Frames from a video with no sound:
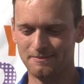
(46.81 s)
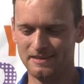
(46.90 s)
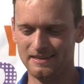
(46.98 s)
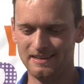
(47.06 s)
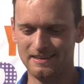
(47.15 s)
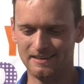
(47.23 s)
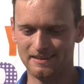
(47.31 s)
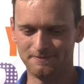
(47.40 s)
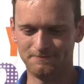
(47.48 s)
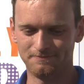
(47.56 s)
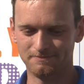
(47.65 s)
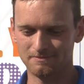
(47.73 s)
I mean, he uh,
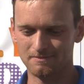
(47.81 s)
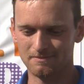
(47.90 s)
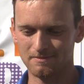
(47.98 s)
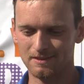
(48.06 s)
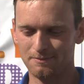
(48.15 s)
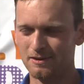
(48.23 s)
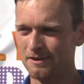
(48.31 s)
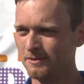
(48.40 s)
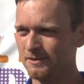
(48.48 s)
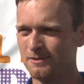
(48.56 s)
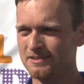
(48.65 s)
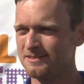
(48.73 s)
he
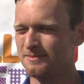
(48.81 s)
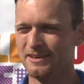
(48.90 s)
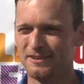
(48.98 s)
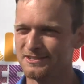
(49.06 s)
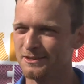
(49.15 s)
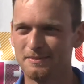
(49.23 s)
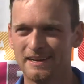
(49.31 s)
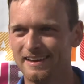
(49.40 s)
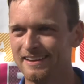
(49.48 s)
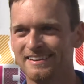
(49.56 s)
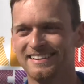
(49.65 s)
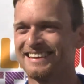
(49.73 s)
probably wants to be here so bad.